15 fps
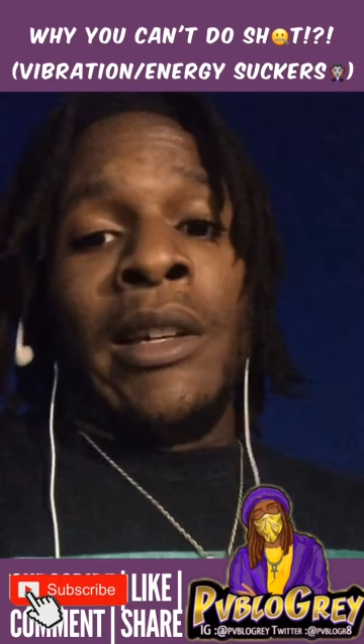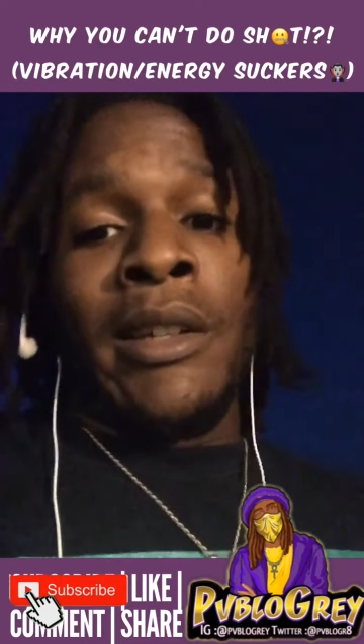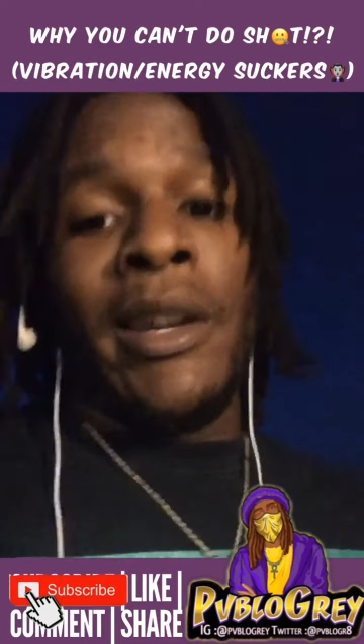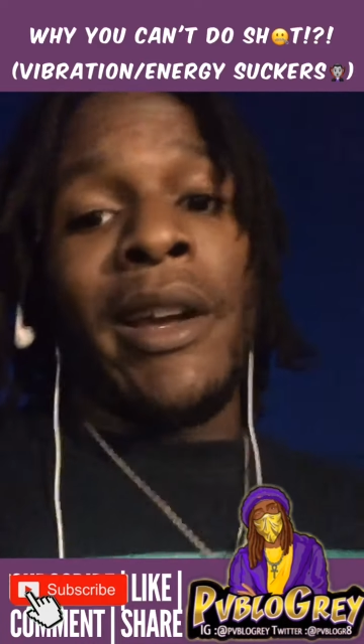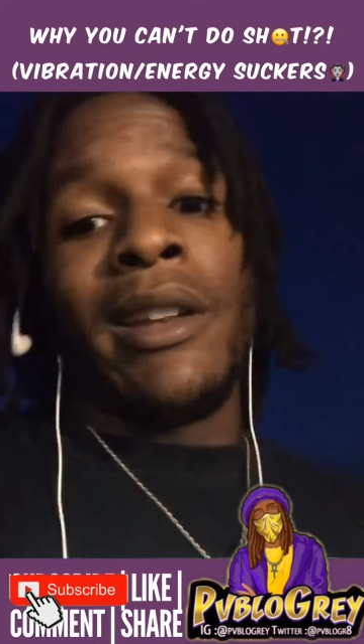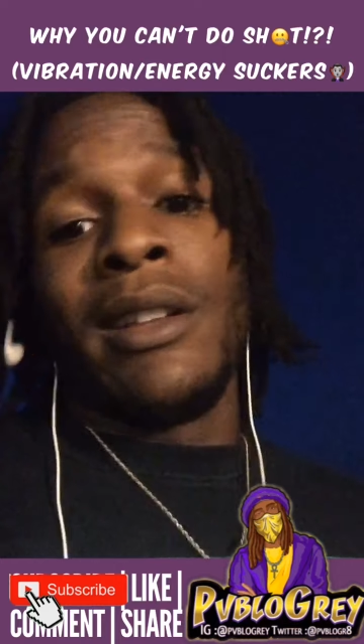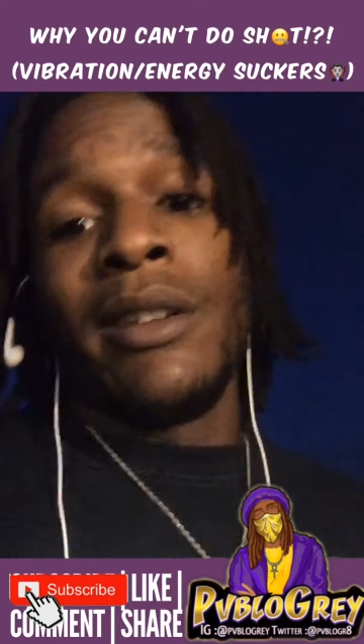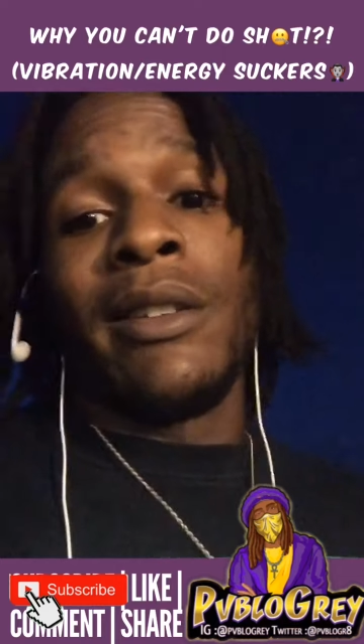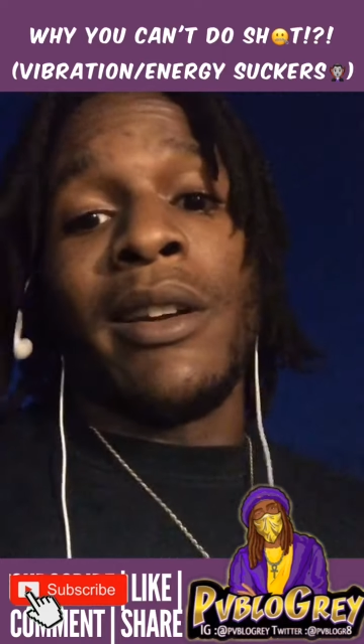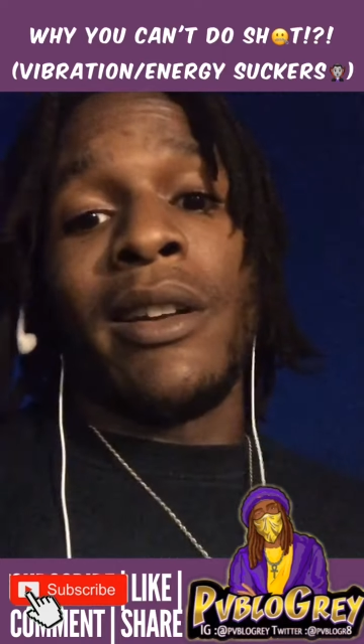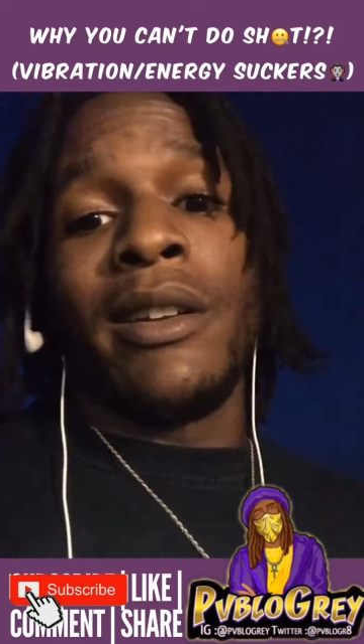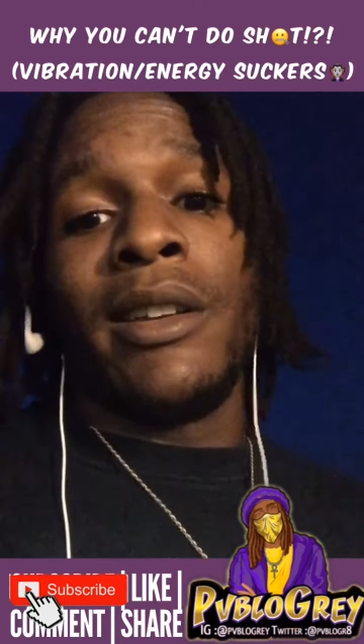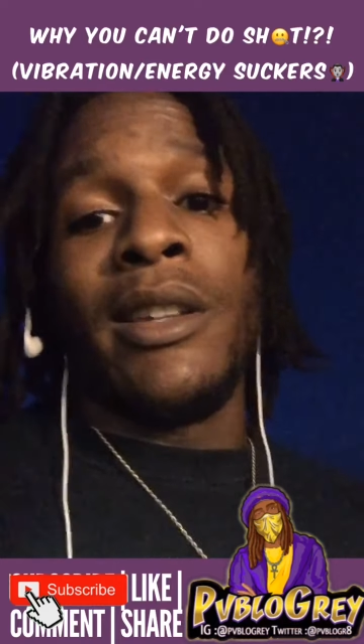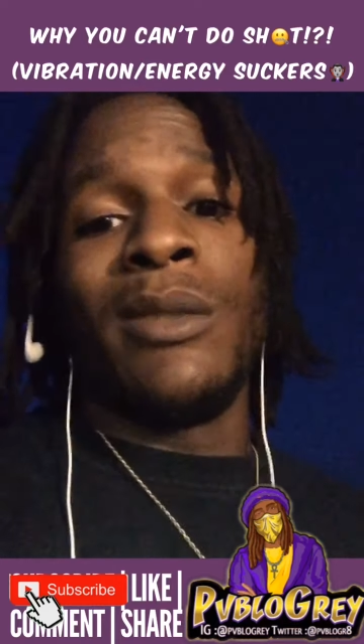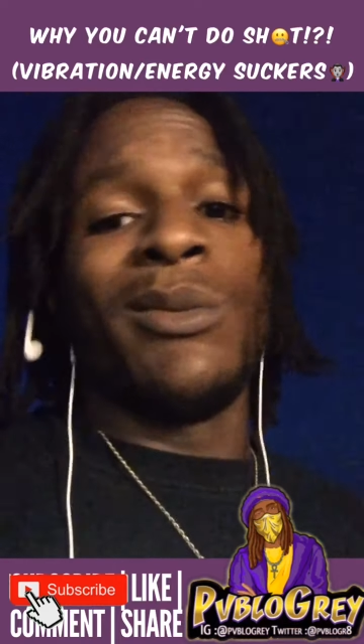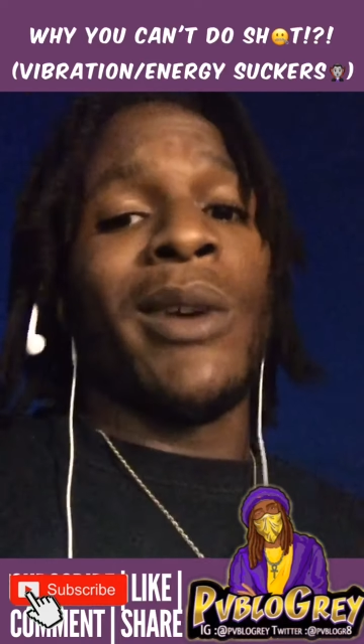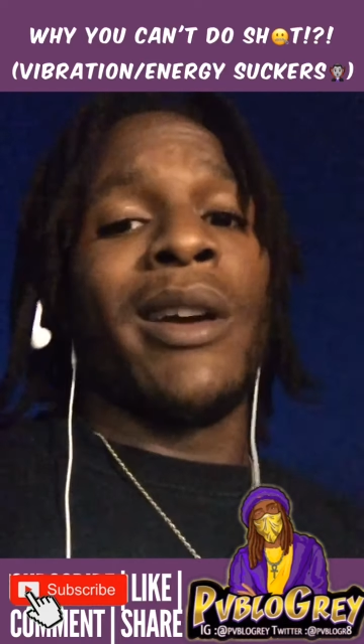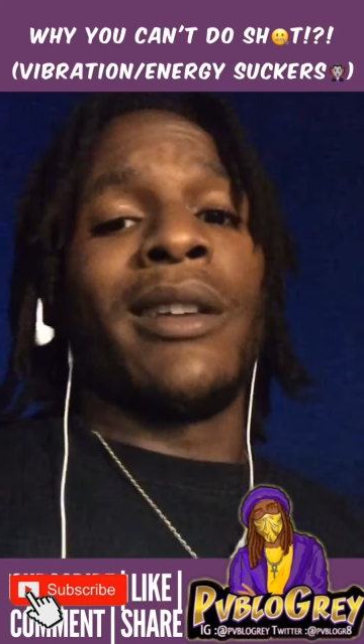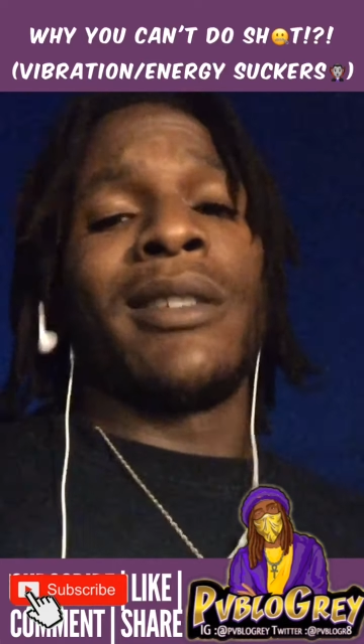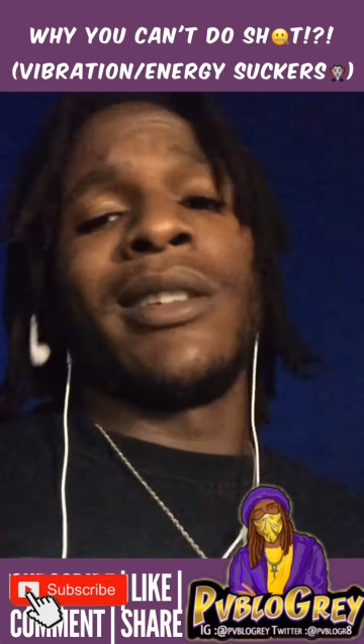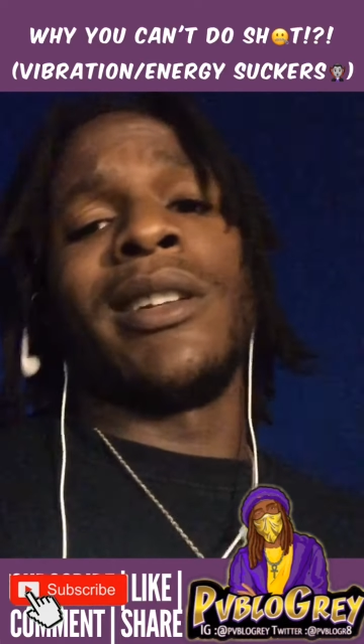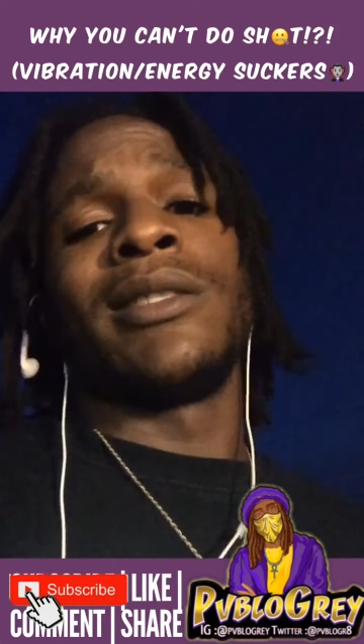you got to learn how to eat right
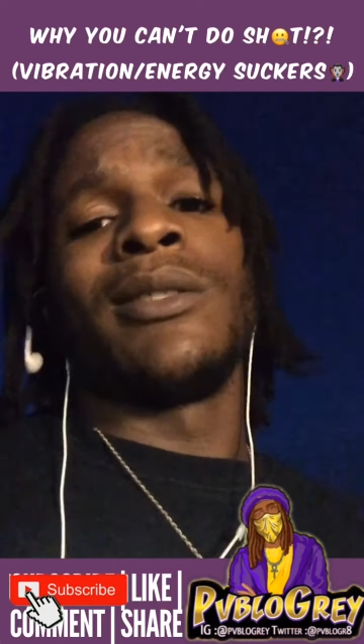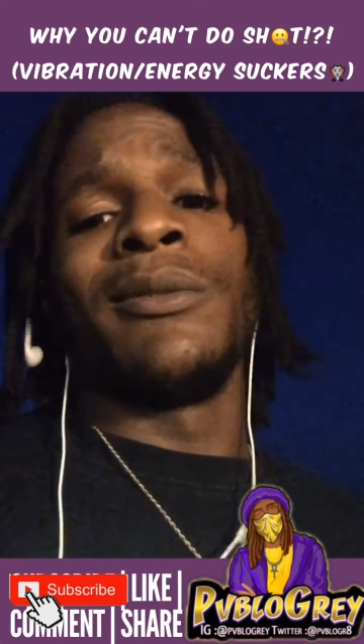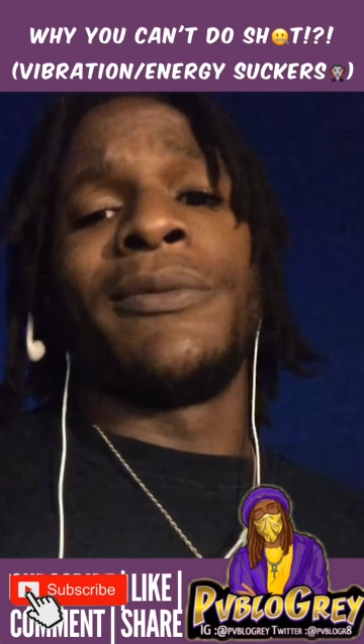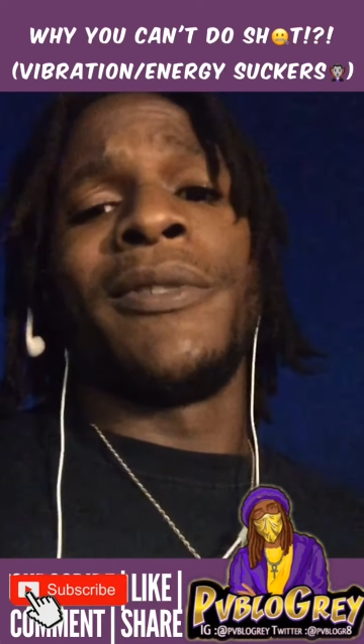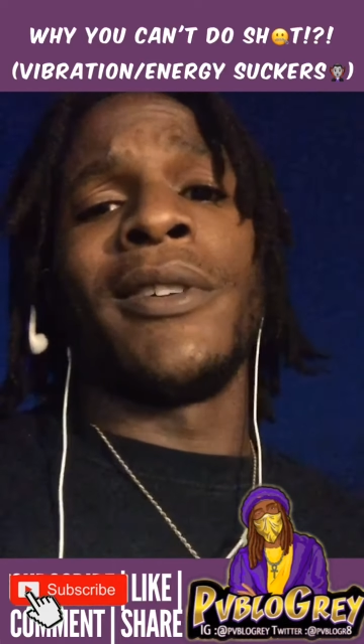because that's going to